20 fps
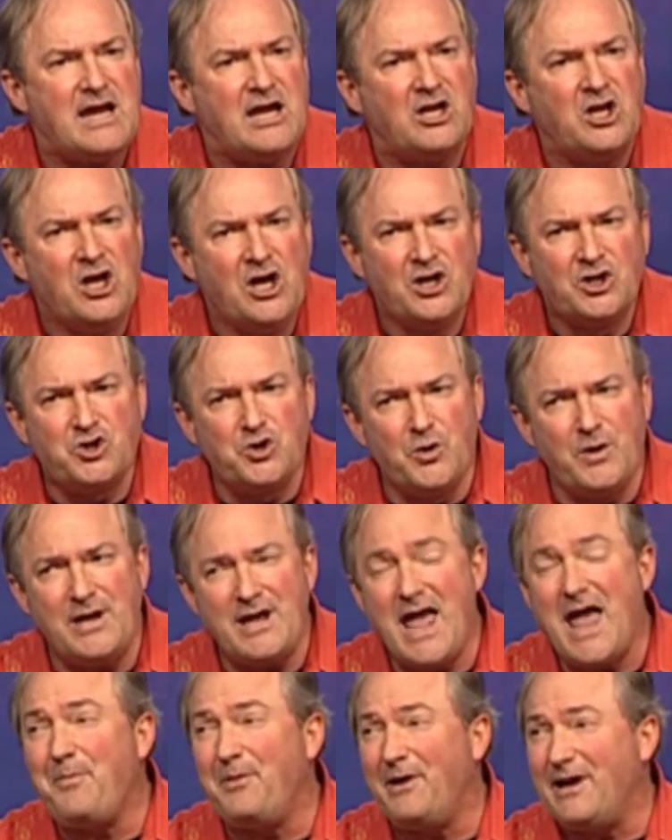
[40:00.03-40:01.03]
to
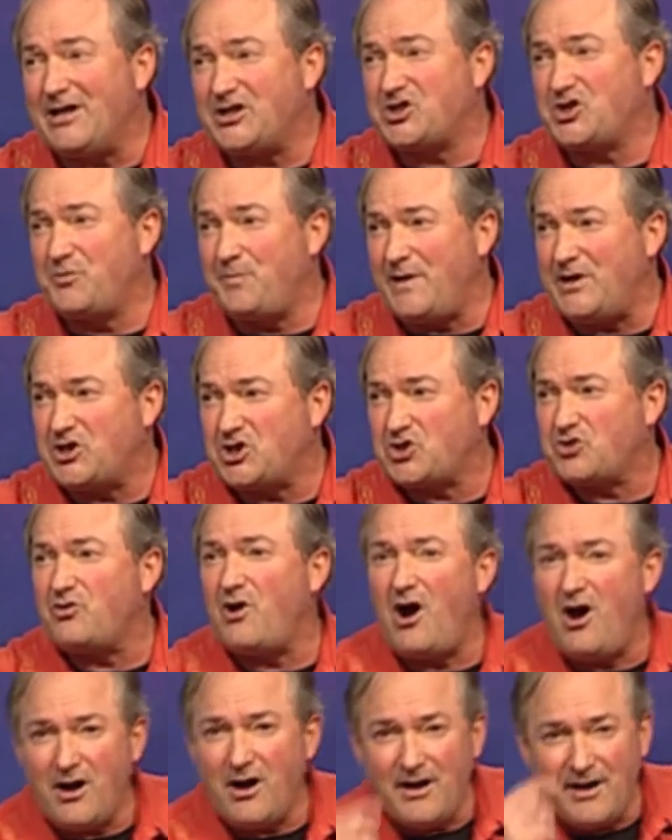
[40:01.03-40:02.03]
enable us to be strong
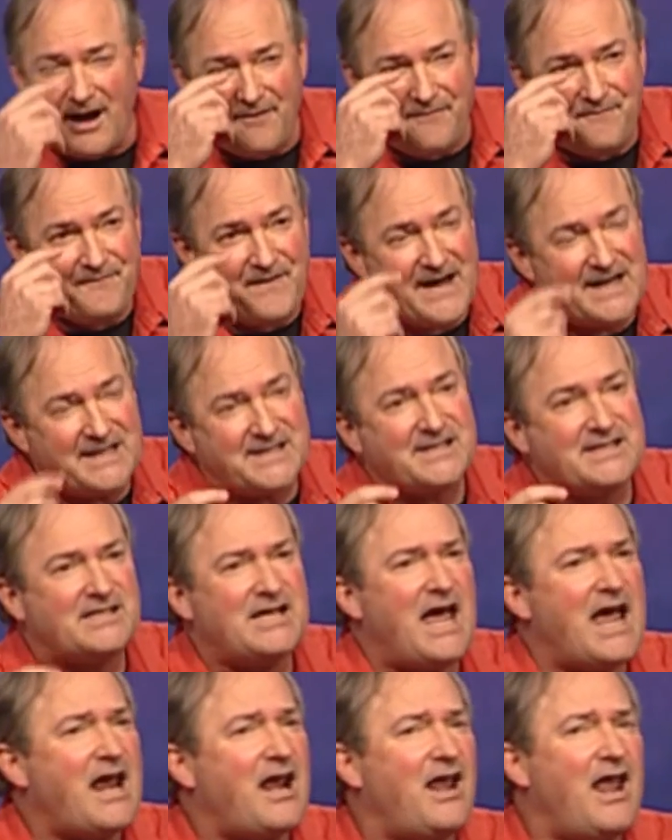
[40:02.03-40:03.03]
and have faces like
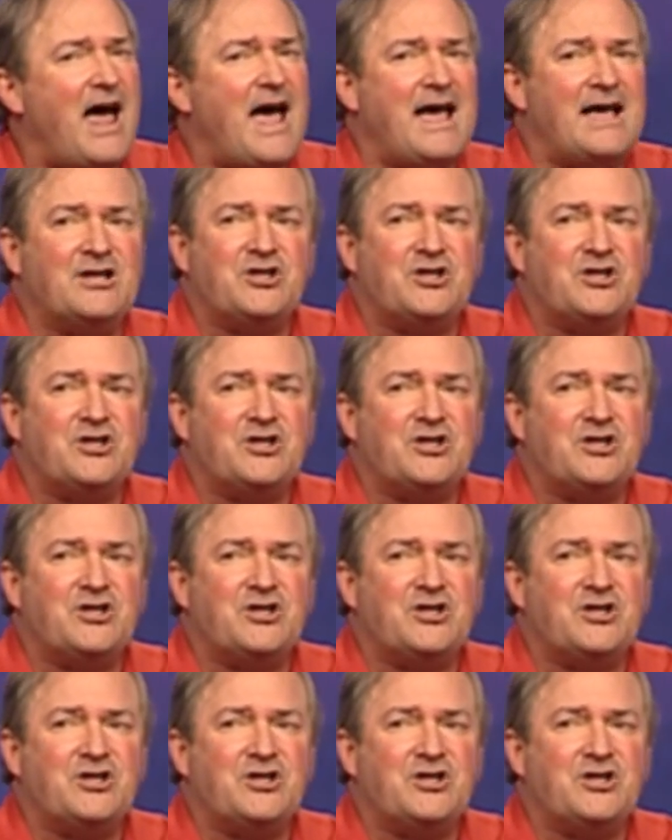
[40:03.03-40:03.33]
lions